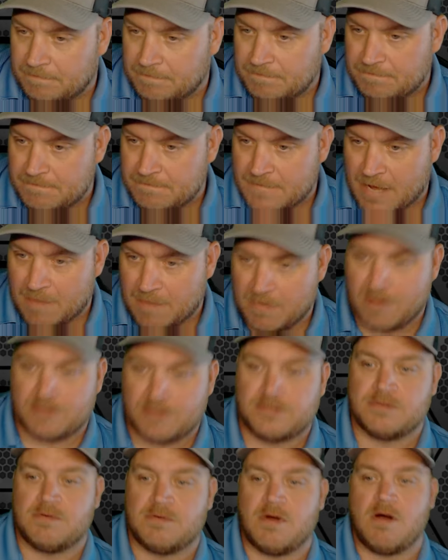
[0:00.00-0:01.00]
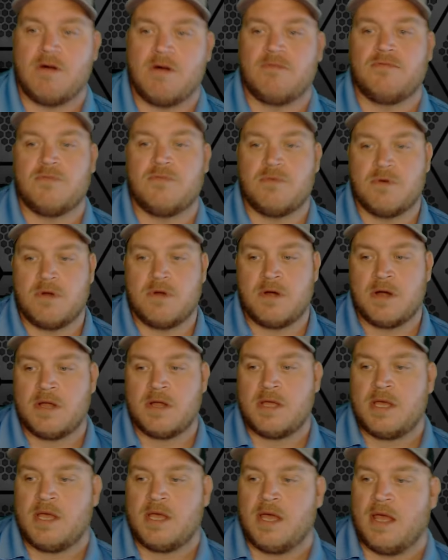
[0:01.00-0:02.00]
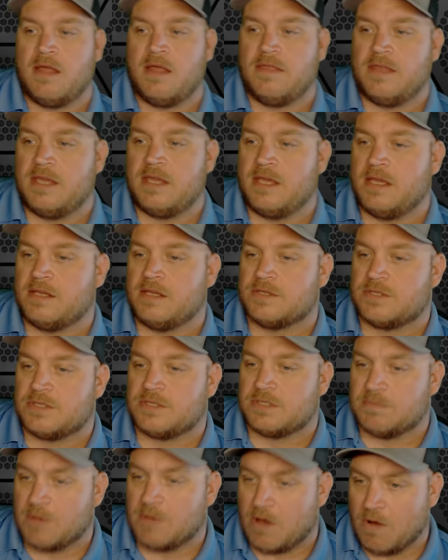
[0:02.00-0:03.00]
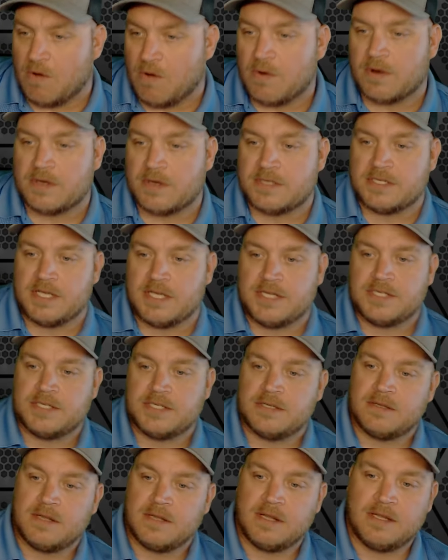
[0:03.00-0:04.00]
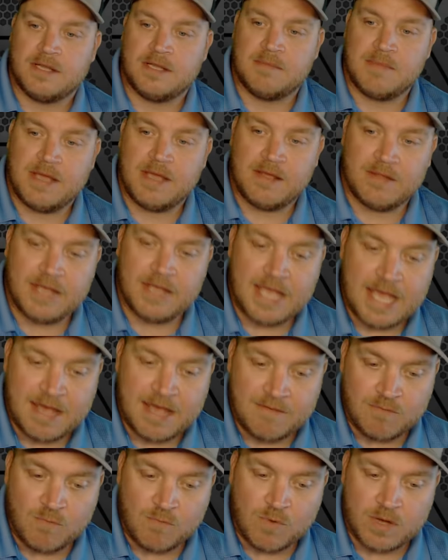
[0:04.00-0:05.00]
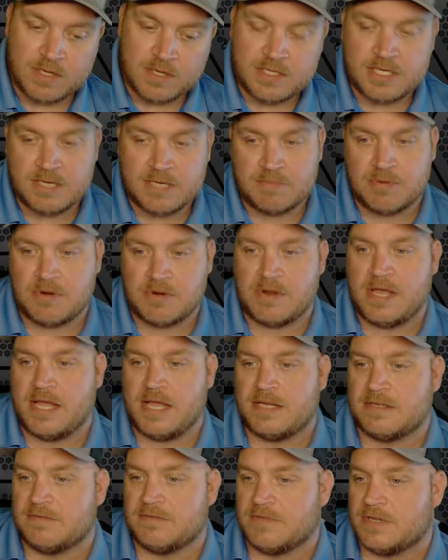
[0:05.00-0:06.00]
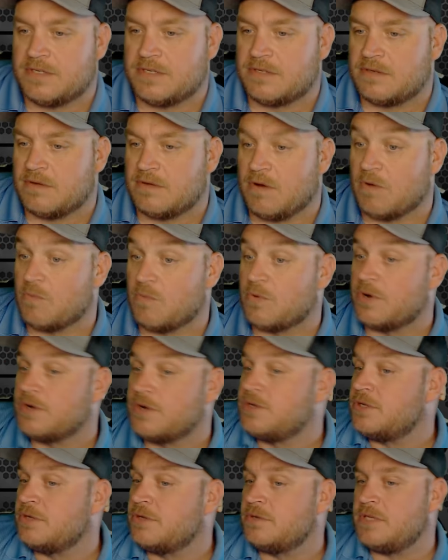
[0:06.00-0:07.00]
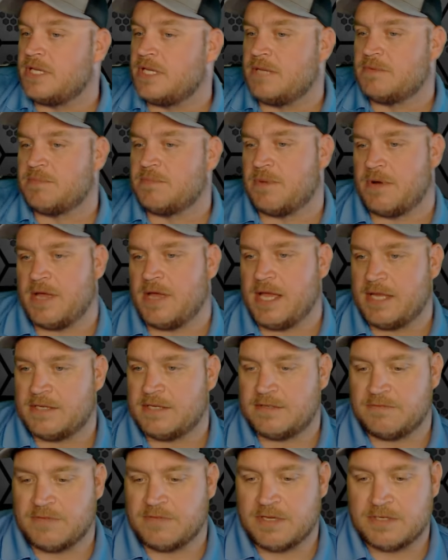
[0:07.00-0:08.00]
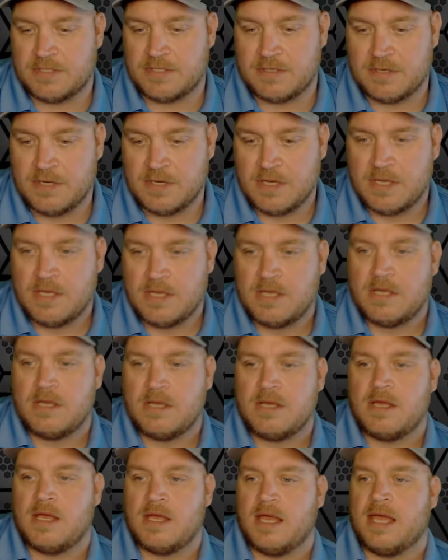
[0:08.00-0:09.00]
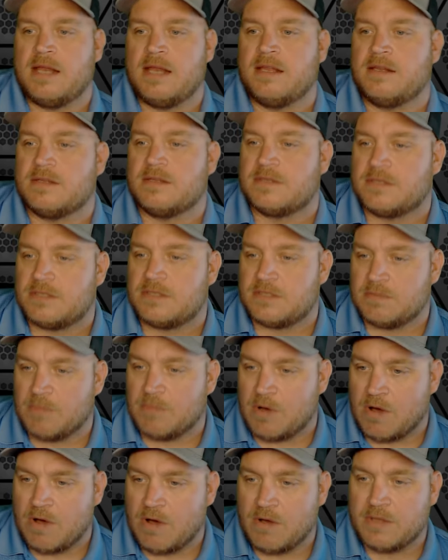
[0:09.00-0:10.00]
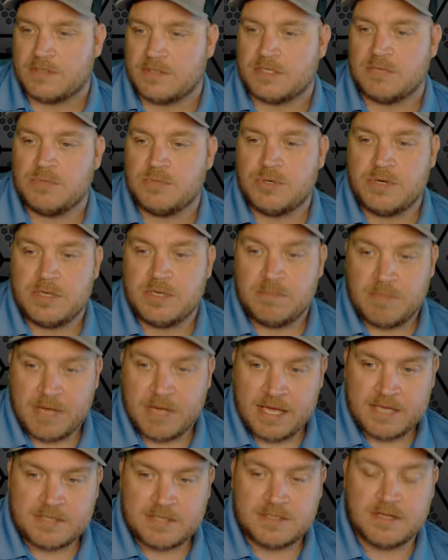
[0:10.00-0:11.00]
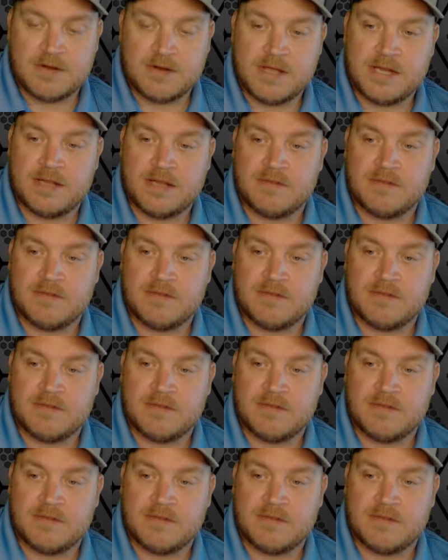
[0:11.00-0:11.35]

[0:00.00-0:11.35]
I'm also all for the small organization that may only have one team per age division or one or two teams per age division. And it is small, it's community-based, they're in it